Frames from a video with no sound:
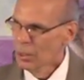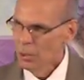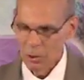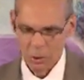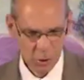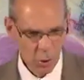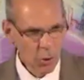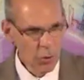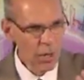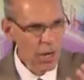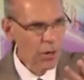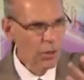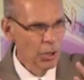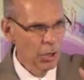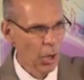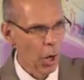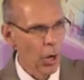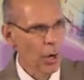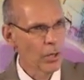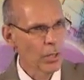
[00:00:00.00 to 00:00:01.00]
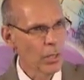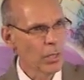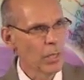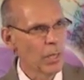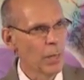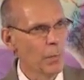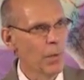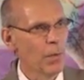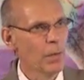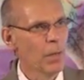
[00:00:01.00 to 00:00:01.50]
stood there
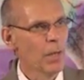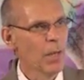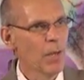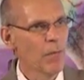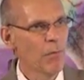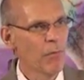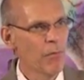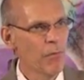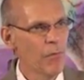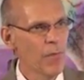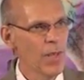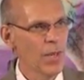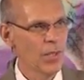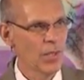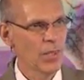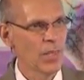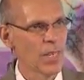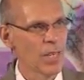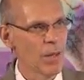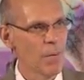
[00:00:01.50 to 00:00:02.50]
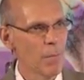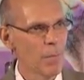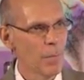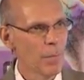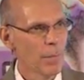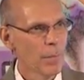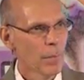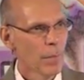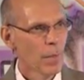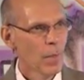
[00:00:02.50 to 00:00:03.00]
guarding him, and He fixed him.
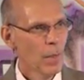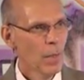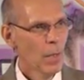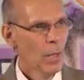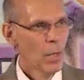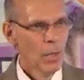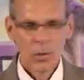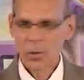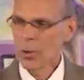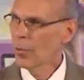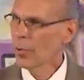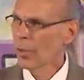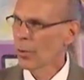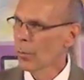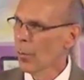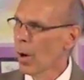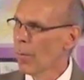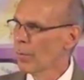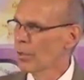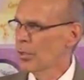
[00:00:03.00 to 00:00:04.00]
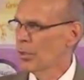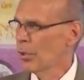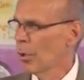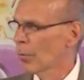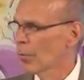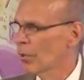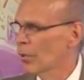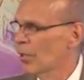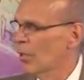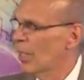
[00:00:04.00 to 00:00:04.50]
So that the Roman
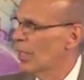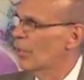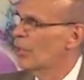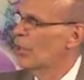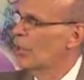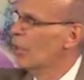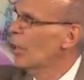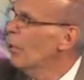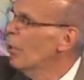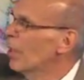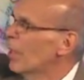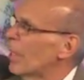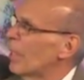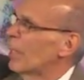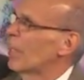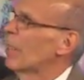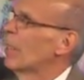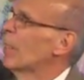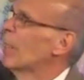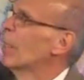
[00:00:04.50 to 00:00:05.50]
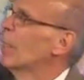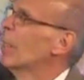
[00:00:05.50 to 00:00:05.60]
soldier said, certainly,